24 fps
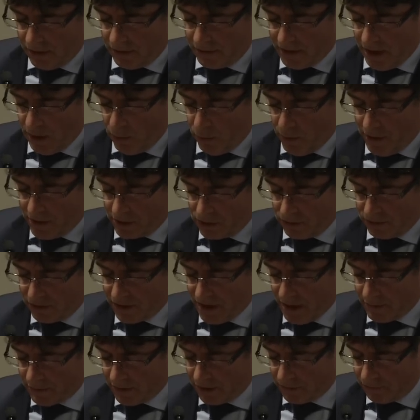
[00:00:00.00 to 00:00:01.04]
They were
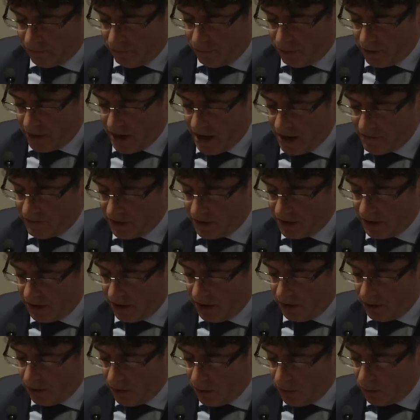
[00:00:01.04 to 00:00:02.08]
condemned for having
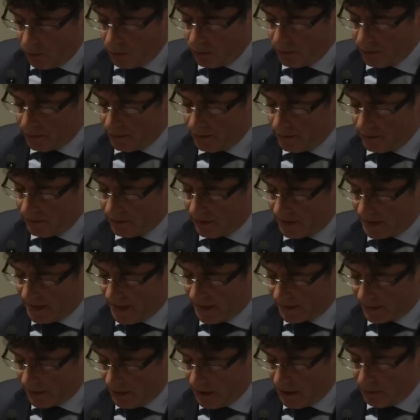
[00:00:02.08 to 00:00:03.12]
allowed the
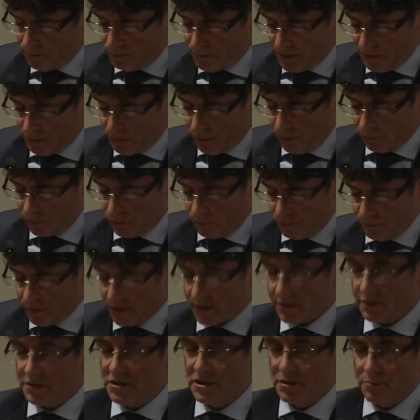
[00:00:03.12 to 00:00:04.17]
Catalan people to
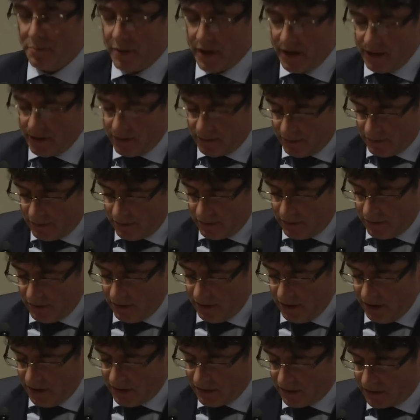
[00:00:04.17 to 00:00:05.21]
participate
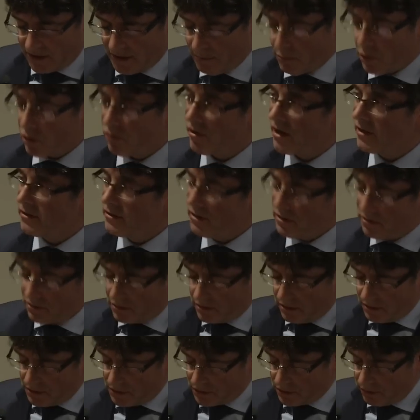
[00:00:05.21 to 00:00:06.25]
in a
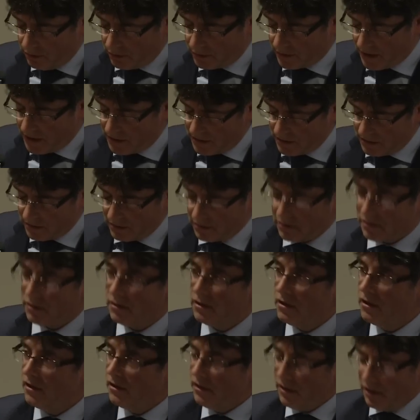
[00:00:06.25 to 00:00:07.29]
democratic consultation
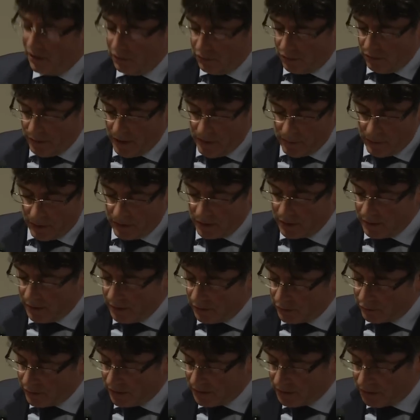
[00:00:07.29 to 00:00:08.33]
in November
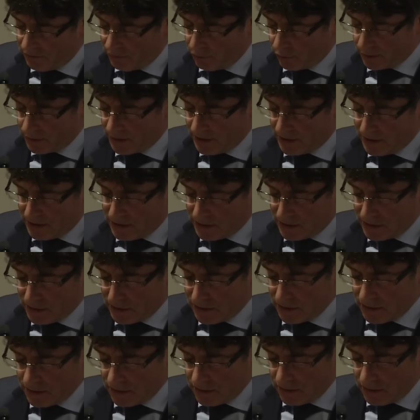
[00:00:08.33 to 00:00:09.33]
2014.